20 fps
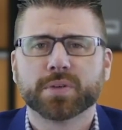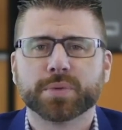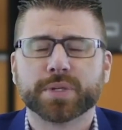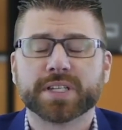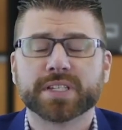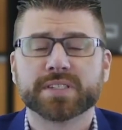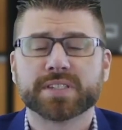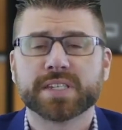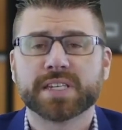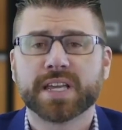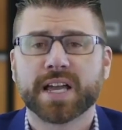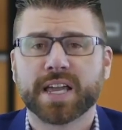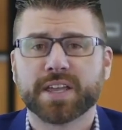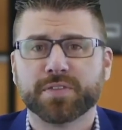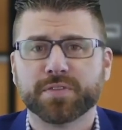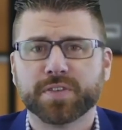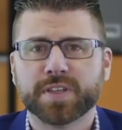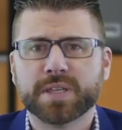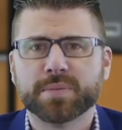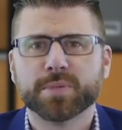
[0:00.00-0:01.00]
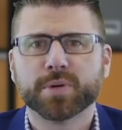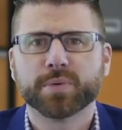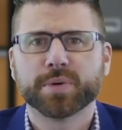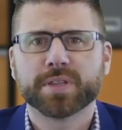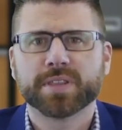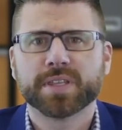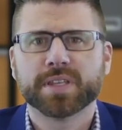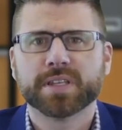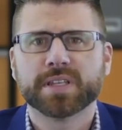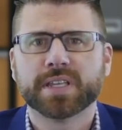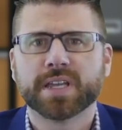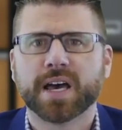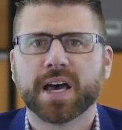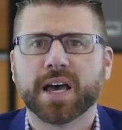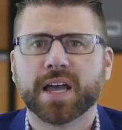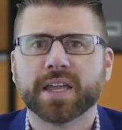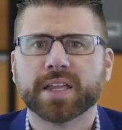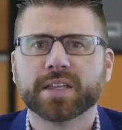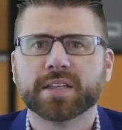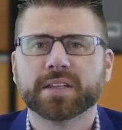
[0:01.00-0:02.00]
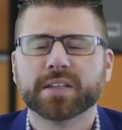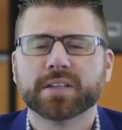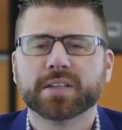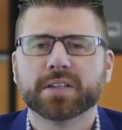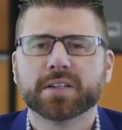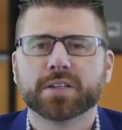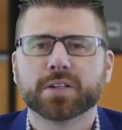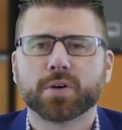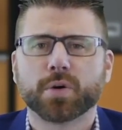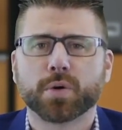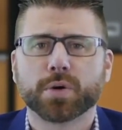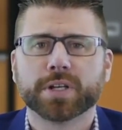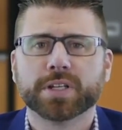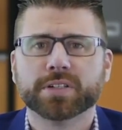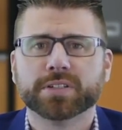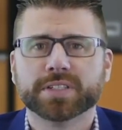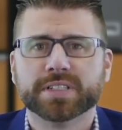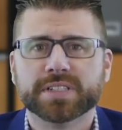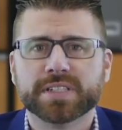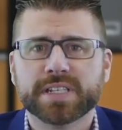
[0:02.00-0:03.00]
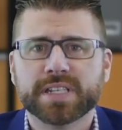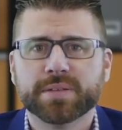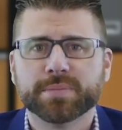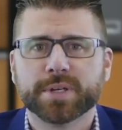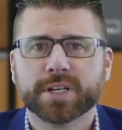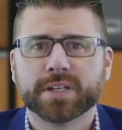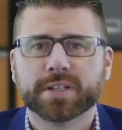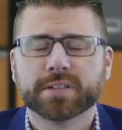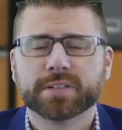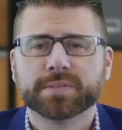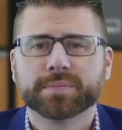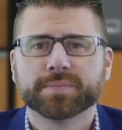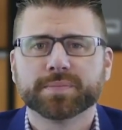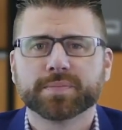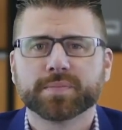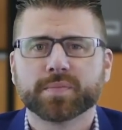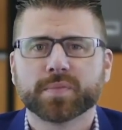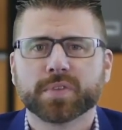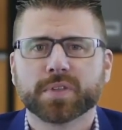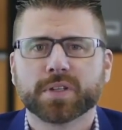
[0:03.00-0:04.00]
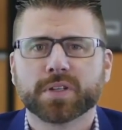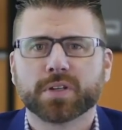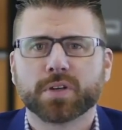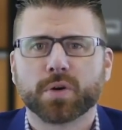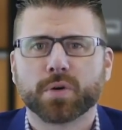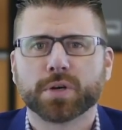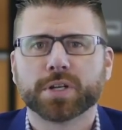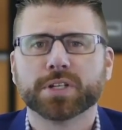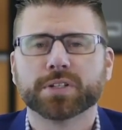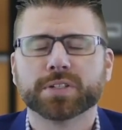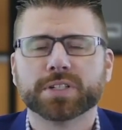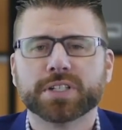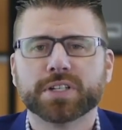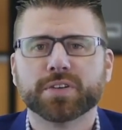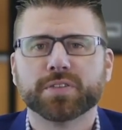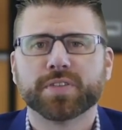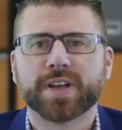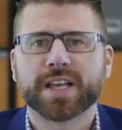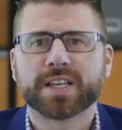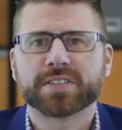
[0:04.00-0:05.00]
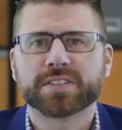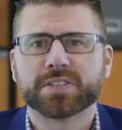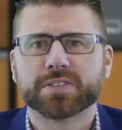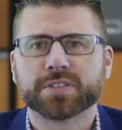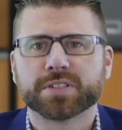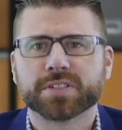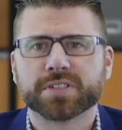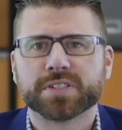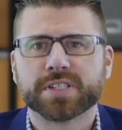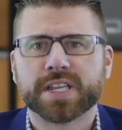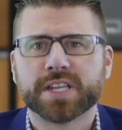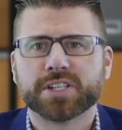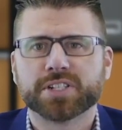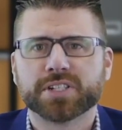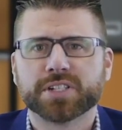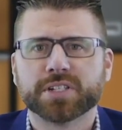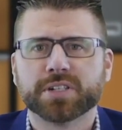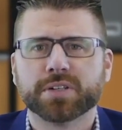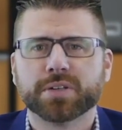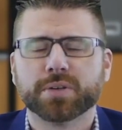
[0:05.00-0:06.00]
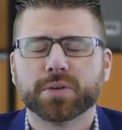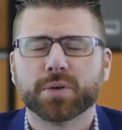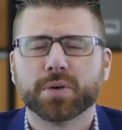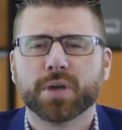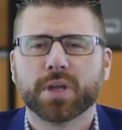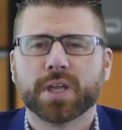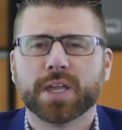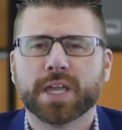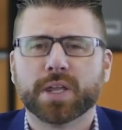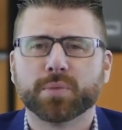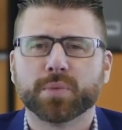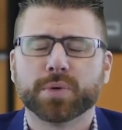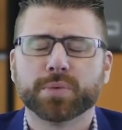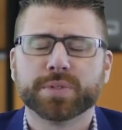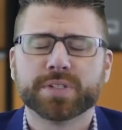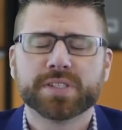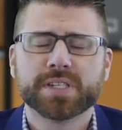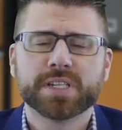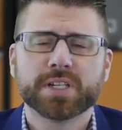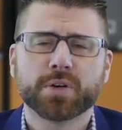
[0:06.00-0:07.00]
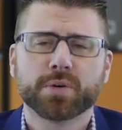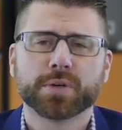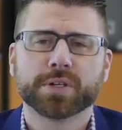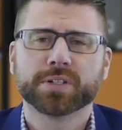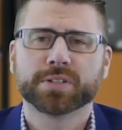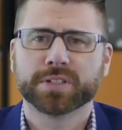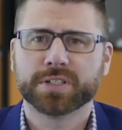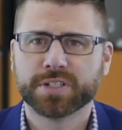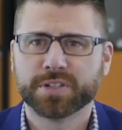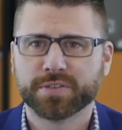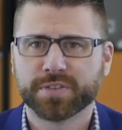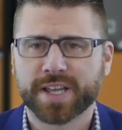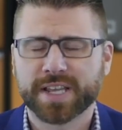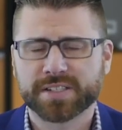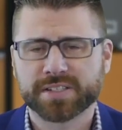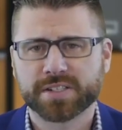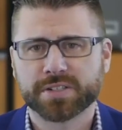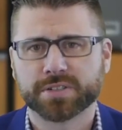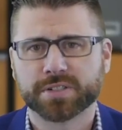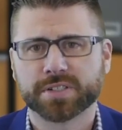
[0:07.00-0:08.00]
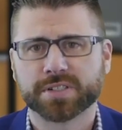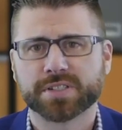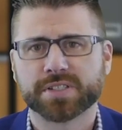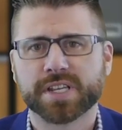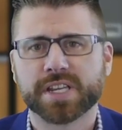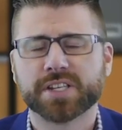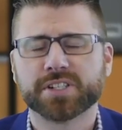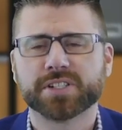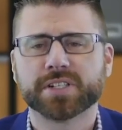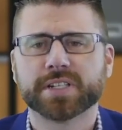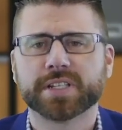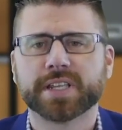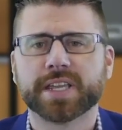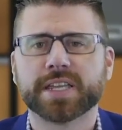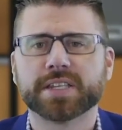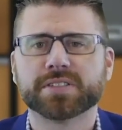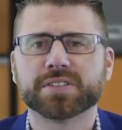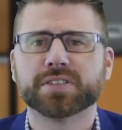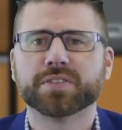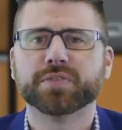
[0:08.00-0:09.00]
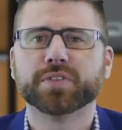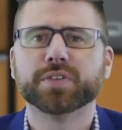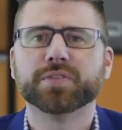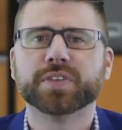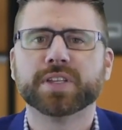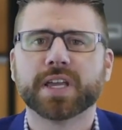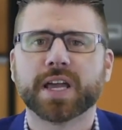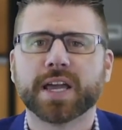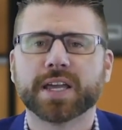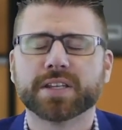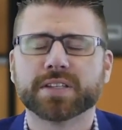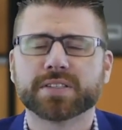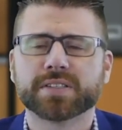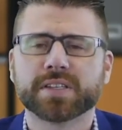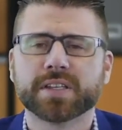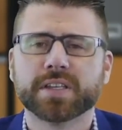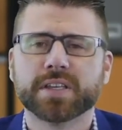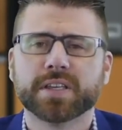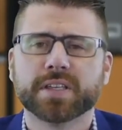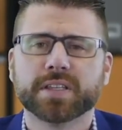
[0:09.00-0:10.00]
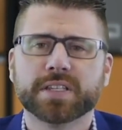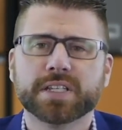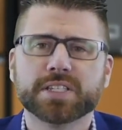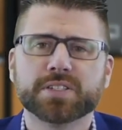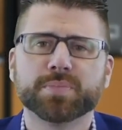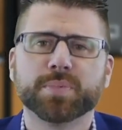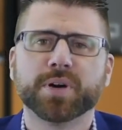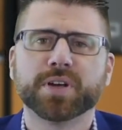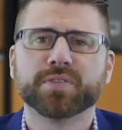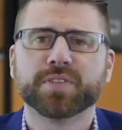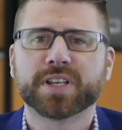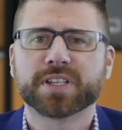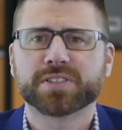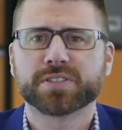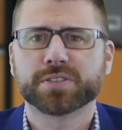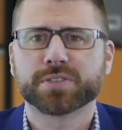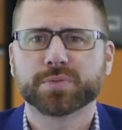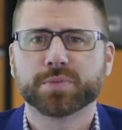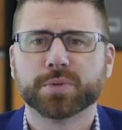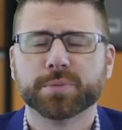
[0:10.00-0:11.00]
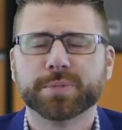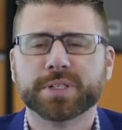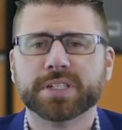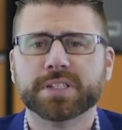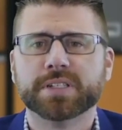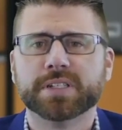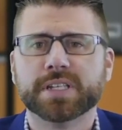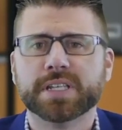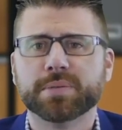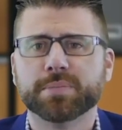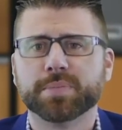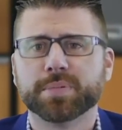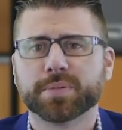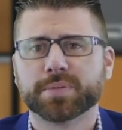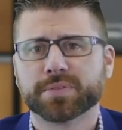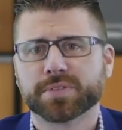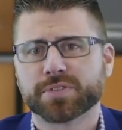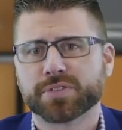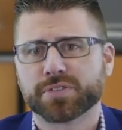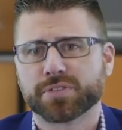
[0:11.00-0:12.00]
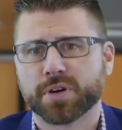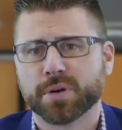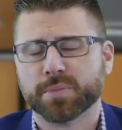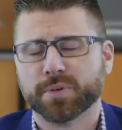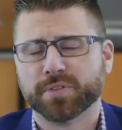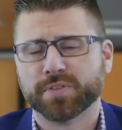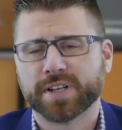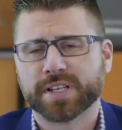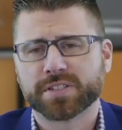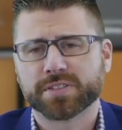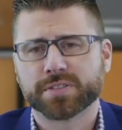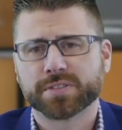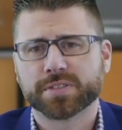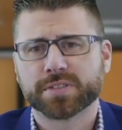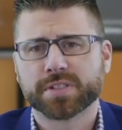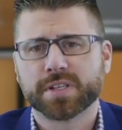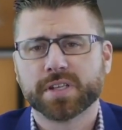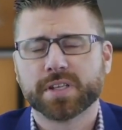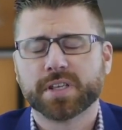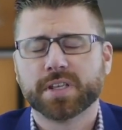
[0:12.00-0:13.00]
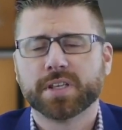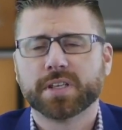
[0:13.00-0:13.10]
We can see hyphema within the eye, corneal edema, corneal neovascularization. And when we see corneal neovascularization in cases of uveitis, these blood vessels will be deep stromal vessels.